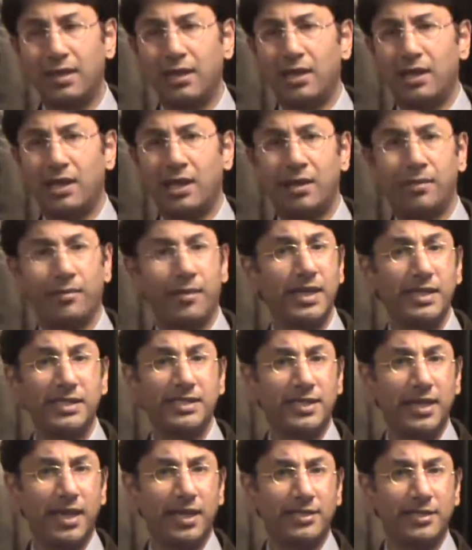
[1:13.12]
and I might
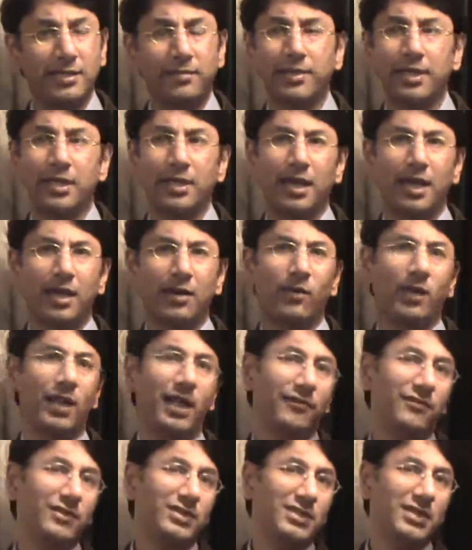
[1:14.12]
say something like, well,
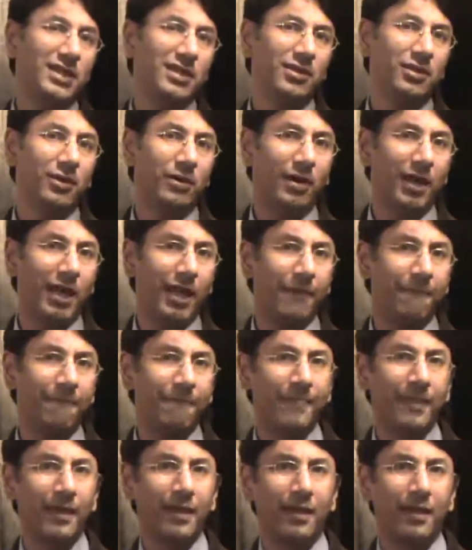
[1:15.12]
have you seen your name?